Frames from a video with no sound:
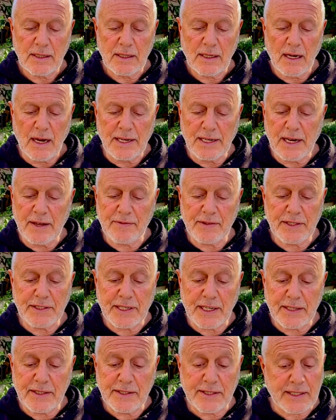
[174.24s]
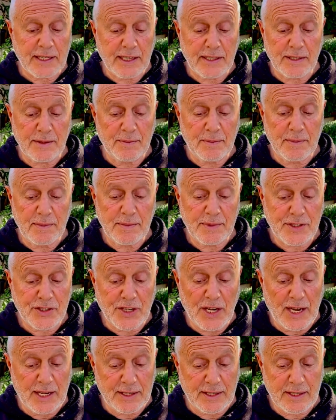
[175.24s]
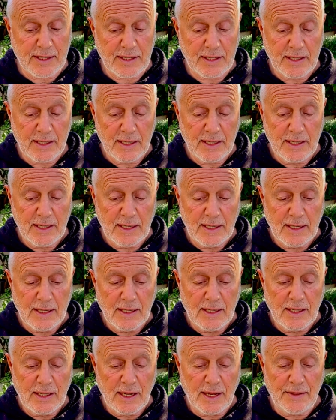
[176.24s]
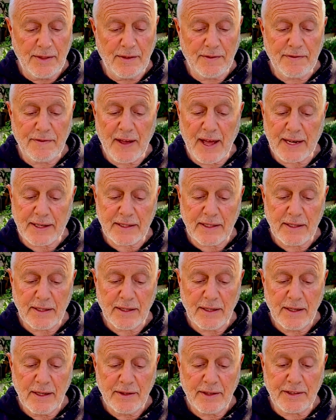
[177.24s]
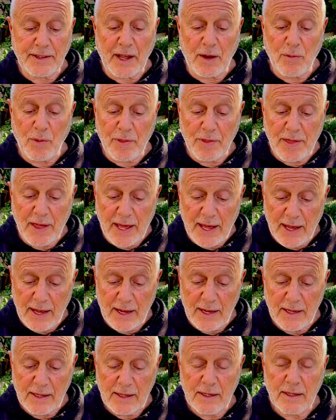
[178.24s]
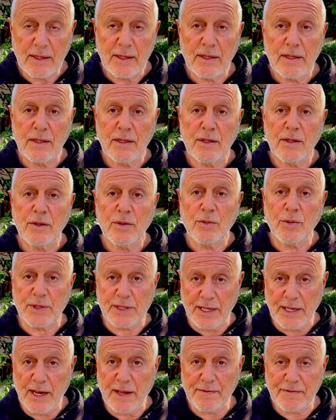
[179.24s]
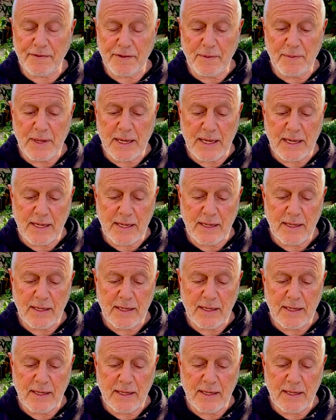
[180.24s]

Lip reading: I never did see them shut, and the fact that they were there was enough for me.